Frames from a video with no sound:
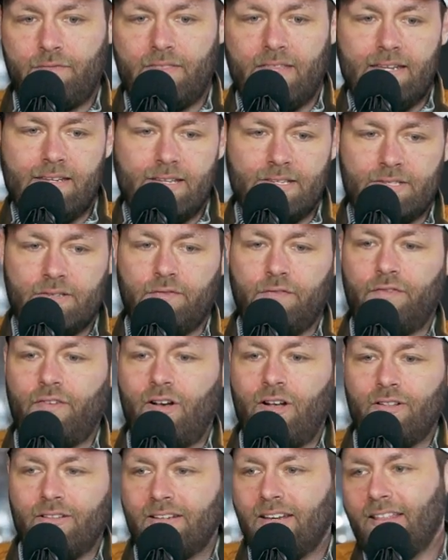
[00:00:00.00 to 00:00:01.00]
that doesn't
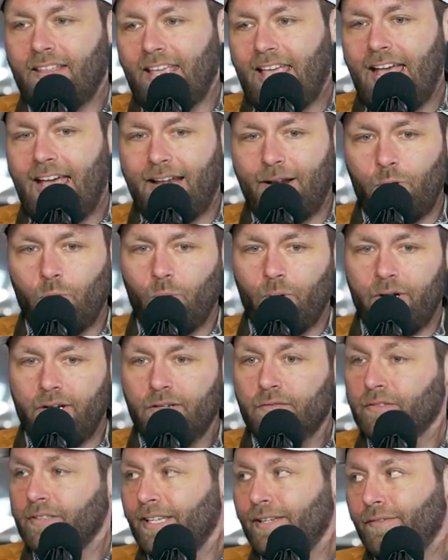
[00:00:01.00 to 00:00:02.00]
fall into the category
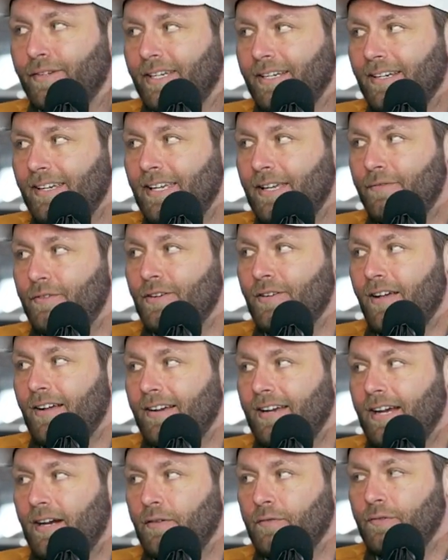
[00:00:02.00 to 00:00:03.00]
of living if you're not
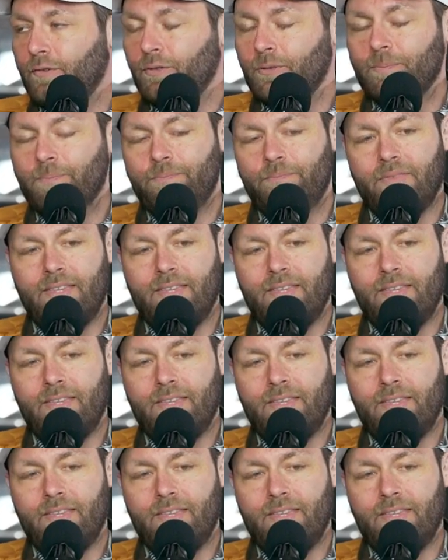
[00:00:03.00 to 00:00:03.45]
careful.